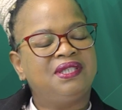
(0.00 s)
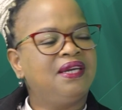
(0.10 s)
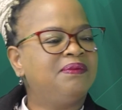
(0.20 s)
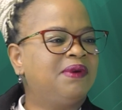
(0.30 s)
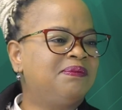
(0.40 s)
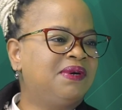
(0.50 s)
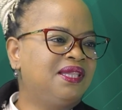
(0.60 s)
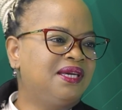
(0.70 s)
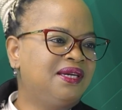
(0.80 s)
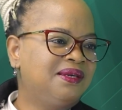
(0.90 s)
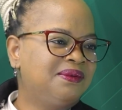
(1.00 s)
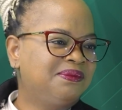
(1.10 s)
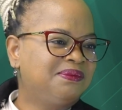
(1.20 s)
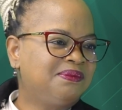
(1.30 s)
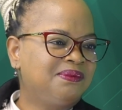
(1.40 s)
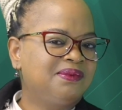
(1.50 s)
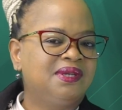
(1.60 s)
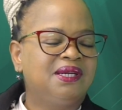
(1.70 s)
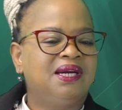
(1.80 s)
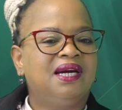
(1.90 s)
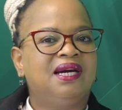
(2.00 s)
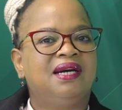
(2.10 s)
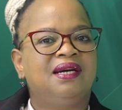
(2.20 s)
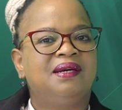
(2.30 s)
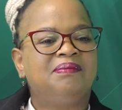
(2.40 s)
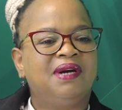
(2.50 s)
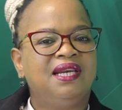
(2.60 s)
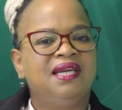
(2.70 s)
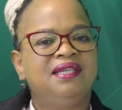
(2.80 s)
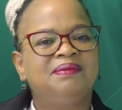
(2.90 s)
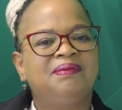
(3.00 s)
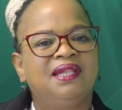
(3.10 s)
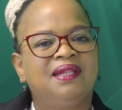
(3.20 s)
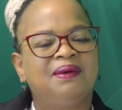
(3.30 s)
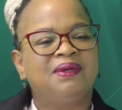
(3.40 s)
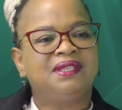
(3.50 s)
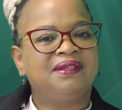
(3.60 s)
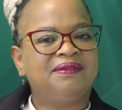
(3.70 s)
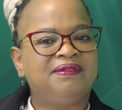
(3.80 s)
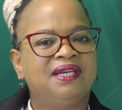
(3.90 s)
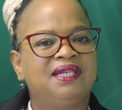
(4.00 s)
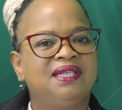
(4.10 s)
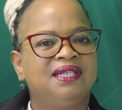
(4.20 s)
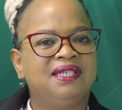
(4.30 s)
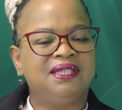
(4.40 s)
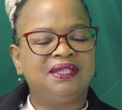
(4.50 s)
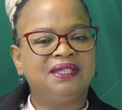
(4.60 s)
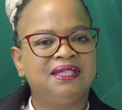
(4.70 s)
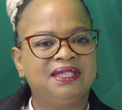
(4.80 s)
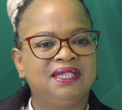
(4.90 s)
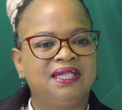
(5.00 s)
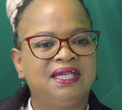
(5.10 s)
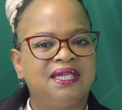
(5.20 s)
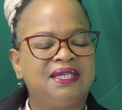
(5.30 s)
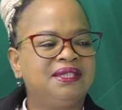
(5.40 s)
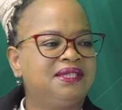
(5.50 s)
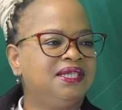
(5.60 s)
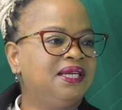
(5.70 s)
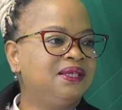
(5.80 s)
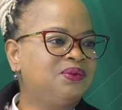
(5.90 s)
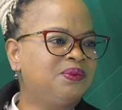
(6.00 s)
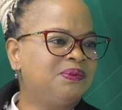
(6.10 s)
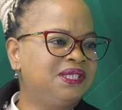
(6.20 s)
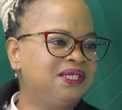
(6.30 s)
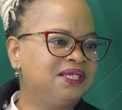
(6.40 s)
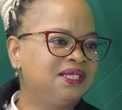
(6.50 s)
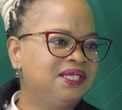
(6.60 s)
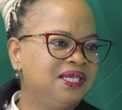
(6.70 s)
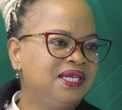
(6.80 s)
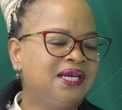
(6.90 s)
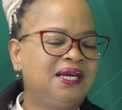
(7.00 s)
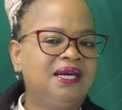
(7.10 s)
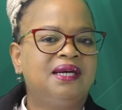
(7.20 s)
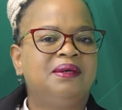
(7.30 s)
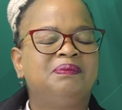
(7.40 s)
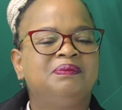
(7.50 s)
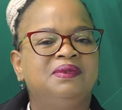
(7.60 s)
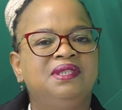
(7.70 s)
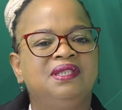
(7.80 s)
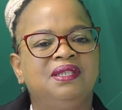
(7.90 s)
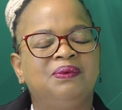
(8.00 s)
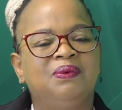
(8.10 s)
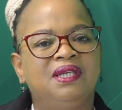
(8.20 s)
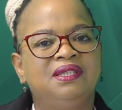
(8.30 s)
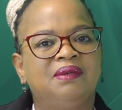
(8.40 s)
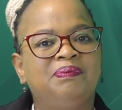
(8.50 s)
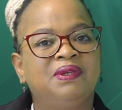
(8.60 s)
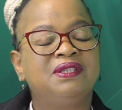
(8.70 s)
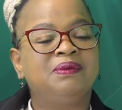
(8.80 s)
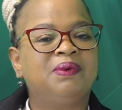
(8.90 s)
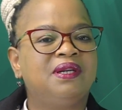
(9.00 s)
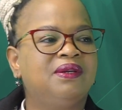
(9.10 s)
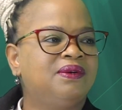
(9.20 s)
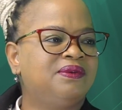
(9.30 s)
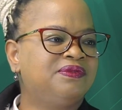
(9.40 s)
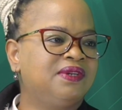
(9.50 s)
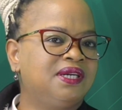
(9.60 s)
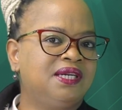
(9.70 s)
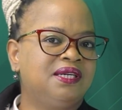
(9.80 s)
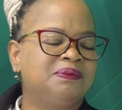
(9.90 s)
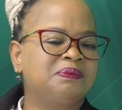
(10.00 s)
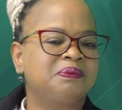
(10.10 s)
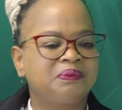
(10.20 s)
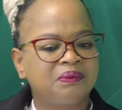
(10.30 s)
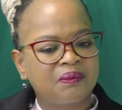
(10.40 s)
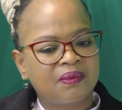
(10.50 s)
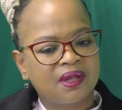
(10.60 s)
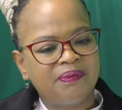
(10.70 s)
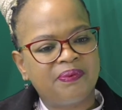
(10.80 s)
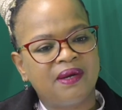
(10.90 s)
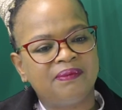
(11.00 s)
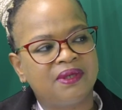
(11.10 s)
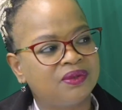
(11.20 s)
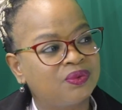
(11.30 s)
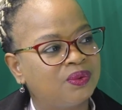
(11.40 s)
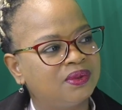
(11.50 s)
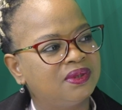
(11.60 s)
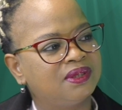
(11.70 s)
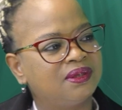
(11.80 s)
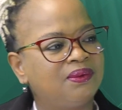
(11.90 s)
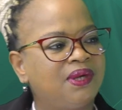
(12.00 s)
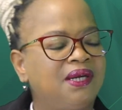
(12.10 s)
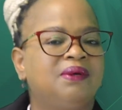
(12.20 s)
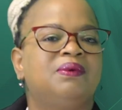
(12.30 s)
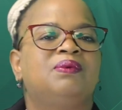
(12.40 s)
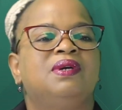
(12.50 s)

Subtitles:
say my mother. My late mother was a very resilient woman. She was a principal of a primary school where